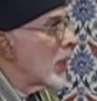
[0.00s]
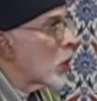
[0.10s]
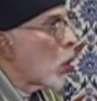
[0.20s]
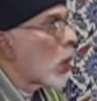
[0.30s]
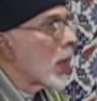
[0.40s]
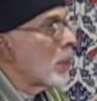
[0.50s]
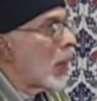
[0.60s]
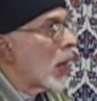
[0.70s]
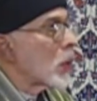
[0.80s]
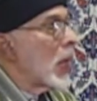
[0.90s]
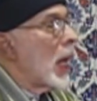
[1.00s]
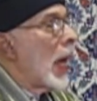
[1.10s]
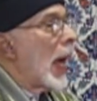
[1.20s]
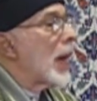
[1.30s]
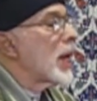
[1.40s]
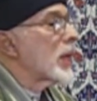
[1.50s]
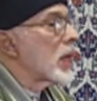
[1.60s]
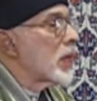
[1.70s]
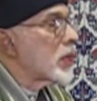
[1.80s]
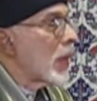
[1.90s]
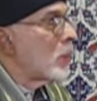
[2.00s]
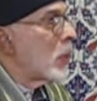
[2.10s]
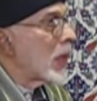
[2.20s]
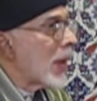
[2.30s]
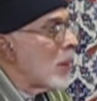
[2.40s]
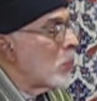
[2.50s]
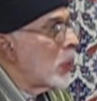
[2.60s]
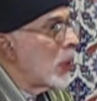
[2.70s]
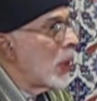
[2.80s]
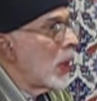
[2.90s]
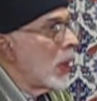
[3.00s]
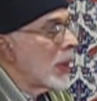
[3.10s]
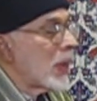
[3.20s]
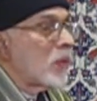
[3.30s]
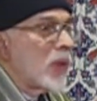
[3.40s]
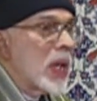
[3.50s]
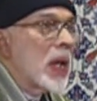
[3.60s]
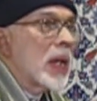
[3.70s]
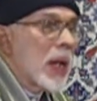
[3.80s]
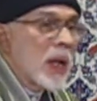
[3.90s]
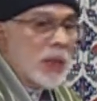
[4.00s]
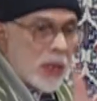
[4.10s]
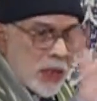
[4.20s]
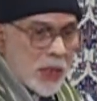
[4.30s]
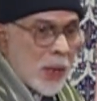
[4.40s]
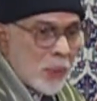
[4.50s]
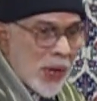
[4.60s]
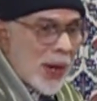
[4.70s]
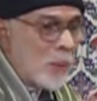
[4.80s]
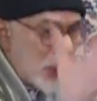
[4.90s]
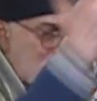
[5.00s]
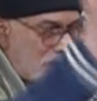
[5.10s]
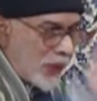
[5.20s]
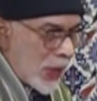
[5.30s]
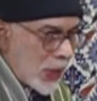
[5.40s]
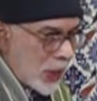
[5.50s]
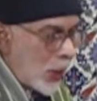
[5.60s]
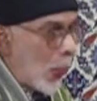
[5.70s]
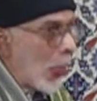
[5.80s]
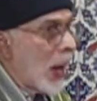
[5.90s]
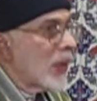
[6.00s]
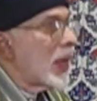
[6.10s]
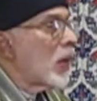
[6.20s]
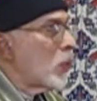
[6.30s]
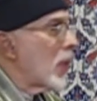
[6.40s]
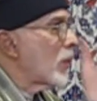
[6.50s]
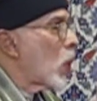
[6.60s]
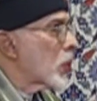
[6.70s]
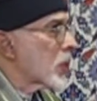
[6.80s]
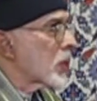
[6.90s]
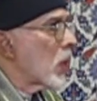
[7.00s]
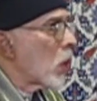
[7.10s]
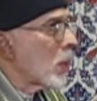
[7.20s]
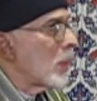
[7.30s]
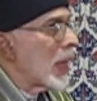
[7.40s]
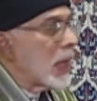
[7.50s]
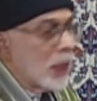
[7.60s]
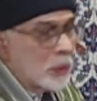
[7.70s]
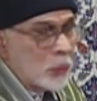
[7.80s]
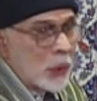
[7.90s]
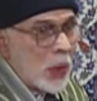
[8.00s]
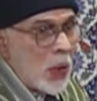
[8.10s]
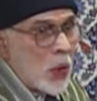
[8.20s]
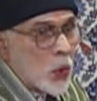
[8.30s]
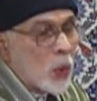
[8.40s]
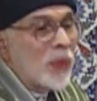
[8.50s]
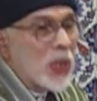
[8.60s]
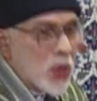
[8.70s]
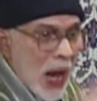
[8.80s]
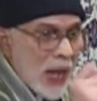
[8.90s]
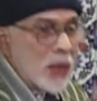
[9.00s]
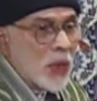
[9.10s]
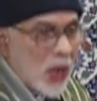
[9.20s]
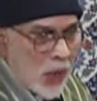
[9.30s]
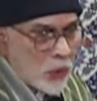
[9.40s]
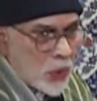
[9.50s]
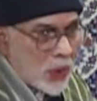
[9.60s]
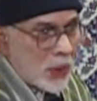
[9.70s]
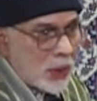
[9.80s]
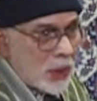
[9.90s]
me talking about another disabled ramp, that we need another disabled ramp in the front. That would have cost us a lot of money. So we challenged the council.